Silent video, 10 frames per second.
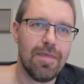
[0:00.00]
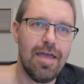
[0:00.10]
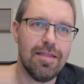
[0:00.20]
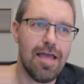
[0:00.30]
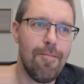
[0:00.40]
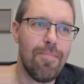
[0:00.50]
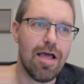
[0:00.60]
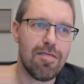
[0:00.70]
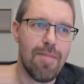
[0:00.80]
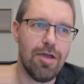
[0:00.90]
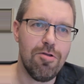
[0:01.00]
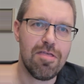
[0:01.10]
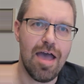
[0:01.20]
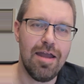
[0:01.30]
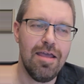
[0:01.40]
And then plus minus
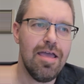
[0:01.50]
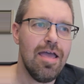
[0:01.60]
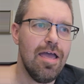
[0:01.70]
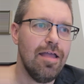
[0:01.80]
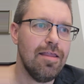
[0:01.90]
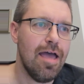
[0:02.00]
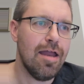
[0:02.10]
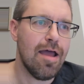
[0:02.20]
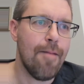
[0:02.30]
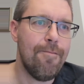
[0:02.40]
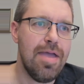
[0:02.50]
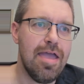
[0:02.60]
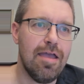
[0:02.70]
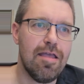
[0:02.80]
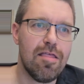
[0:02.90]
sign, and then a
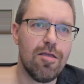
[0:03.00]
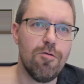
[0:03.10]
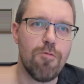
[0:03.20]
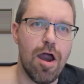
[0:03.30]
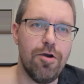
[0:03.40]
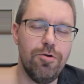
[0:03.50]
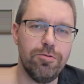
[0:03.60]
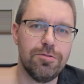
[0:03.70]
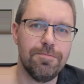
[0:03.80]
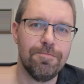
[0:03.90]
big square root.